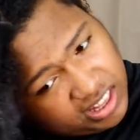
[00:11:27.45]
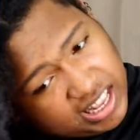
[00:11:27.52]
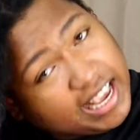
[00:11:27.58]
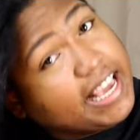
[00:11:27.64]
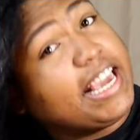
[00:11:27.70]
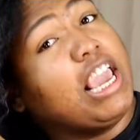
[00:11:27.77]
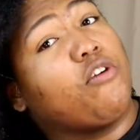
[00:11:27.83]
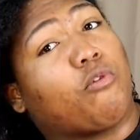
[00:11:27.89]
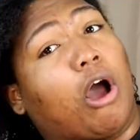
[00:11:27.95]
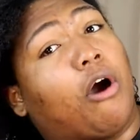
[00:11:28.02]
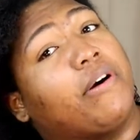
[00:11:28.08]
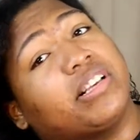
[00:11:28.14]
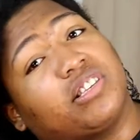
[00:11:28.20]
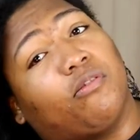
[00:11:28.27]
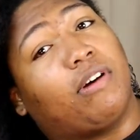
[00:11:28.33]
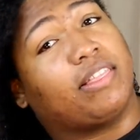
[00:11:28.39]
Hero
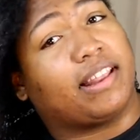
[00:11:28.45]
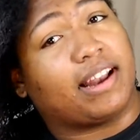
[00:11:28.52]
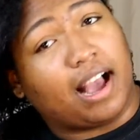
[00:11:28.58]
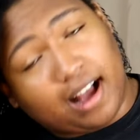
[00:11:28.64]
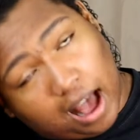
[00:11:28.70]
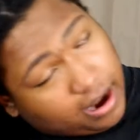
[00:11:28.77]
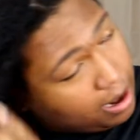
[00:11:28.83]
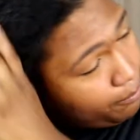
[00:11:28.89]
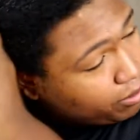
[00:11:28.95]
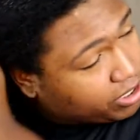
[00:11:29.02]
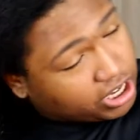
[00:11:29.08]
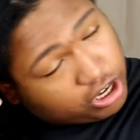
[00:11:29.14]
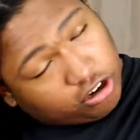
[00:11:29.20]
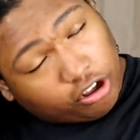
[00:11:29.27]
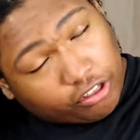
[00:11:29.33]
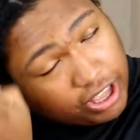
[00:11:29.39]
is the one that I got, in
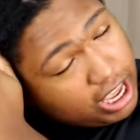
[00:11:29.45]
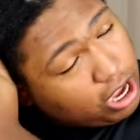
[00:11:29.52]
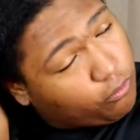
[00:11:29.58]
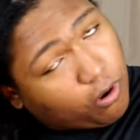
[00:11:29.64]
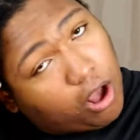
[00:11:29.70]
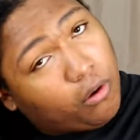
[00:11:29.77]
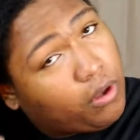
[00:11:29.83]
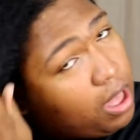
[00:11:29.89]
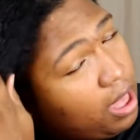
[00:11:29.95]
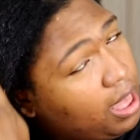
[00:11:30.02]
particular, the Hero.